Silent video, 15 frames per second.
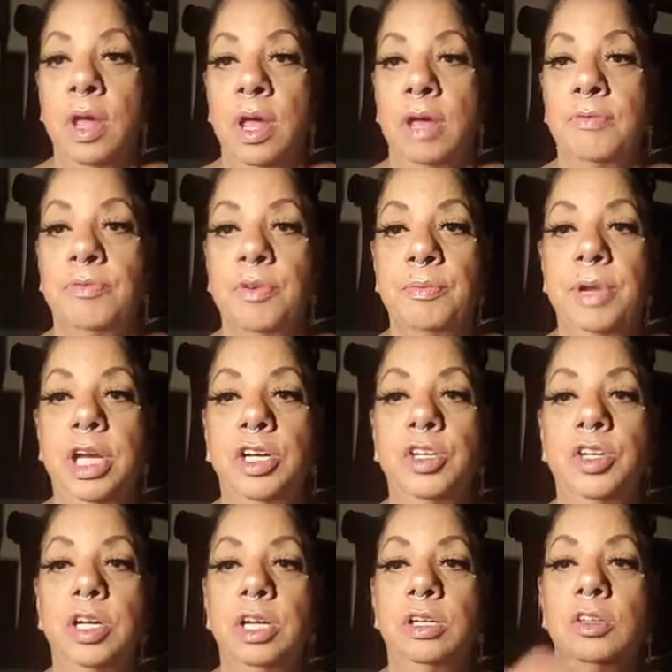
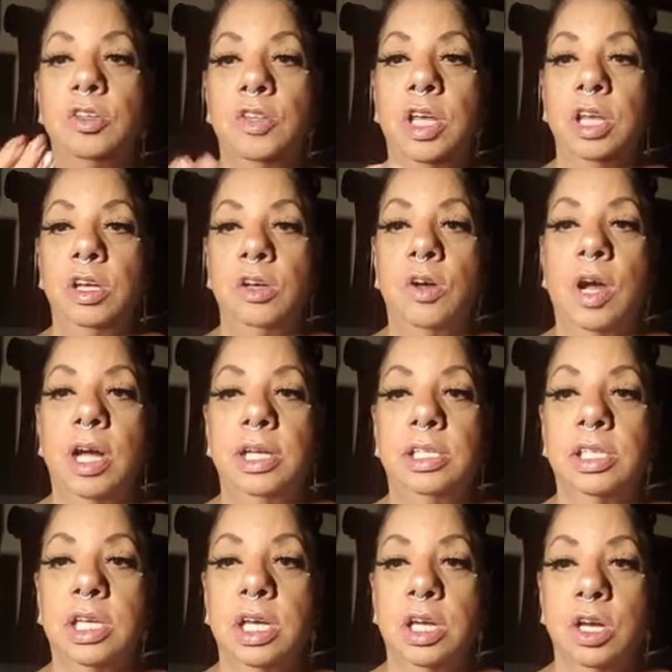information so that you
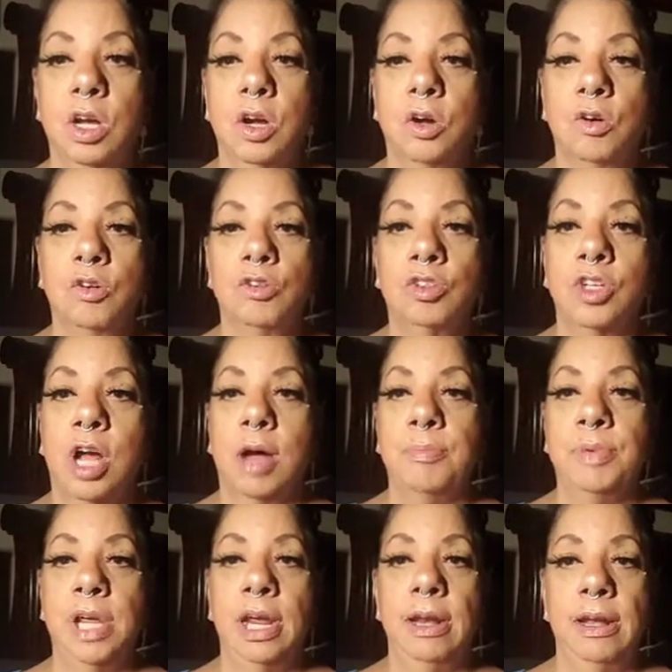guys can go
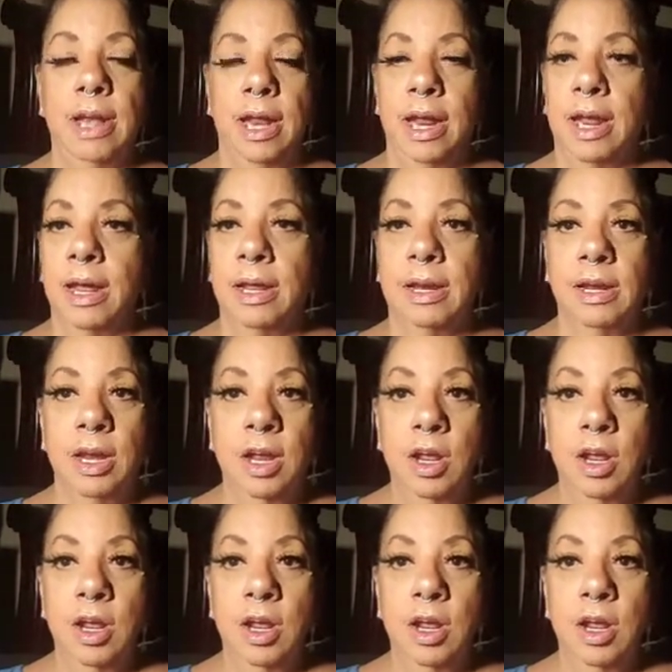shopping and